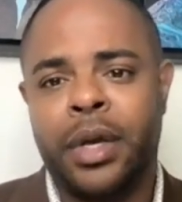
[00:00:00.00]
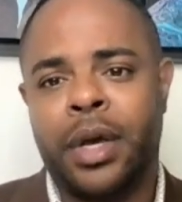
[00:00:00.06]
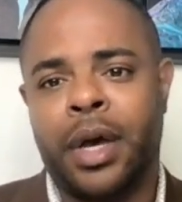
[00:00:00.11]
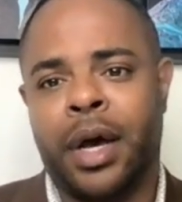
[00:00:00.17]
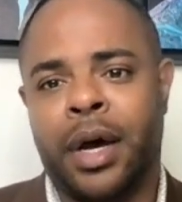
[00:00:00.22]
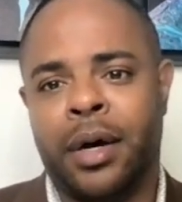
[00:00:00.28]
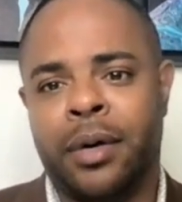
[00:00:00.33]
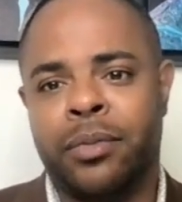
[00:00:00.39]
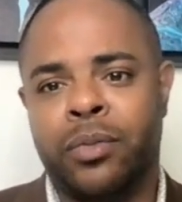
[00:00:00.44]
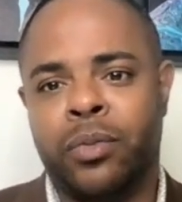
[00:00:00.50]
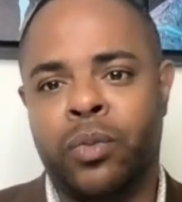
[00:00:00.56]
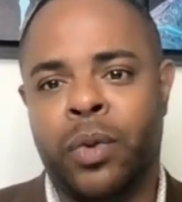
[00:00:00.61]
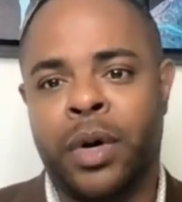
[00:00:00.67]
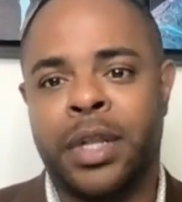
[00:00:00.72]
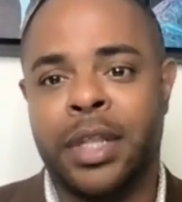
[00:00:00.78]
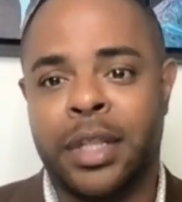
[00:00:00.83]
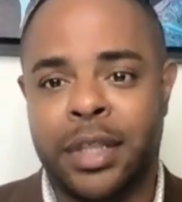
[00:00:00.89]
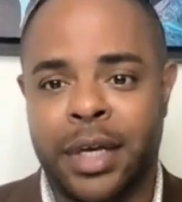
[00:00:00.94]

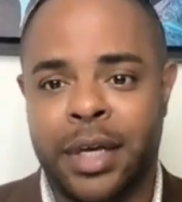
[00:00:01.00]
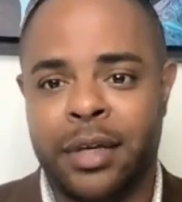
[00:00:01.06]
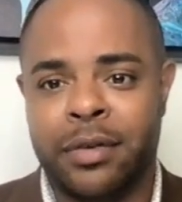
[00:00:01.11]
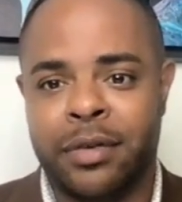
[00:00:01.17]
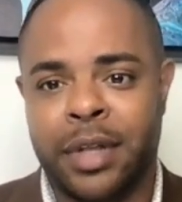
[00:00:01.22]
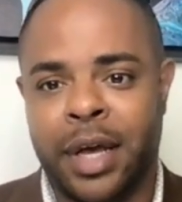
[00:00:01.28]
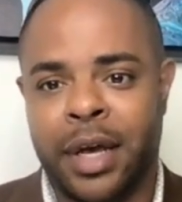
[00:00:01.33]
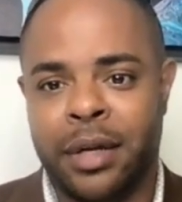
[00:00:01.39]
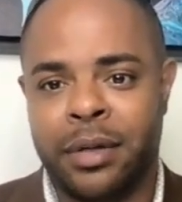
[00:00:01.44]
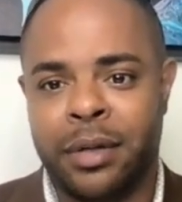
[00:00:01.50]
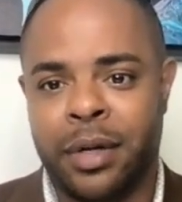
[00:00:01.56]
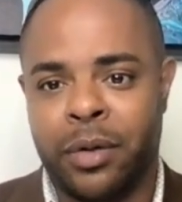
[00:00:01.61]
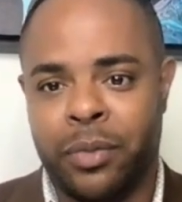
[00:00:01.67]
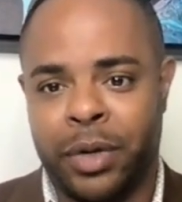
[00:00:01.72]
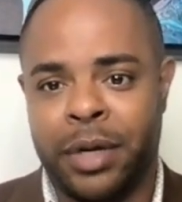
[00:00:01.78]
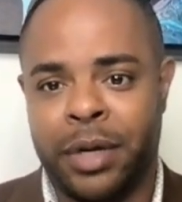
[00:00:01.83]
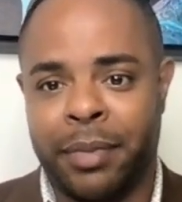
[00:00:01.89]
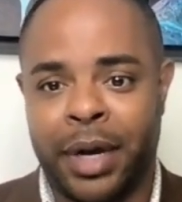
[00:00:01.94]
One of the things that,
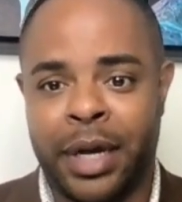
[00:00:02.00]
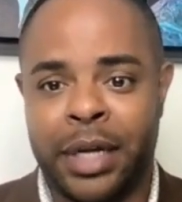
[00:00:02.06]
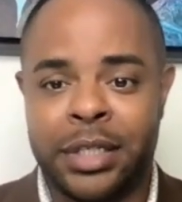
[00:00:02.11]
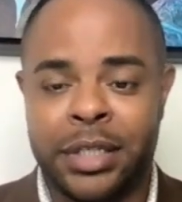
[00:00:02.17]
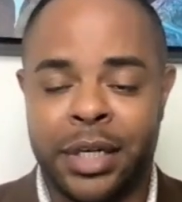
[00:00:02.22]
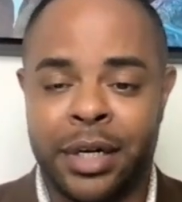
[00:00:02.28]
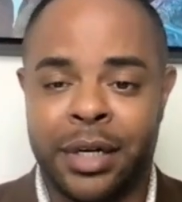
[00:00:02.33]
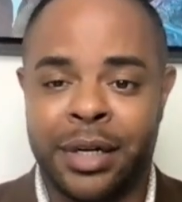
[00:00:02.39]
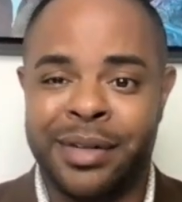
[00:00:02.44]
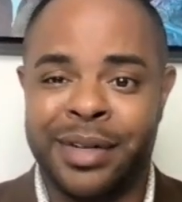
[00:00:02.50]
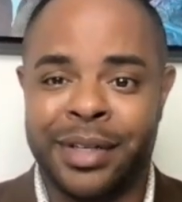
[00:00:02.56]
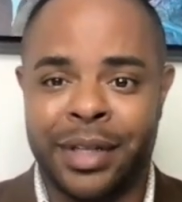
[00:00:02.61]
we at Mindshare and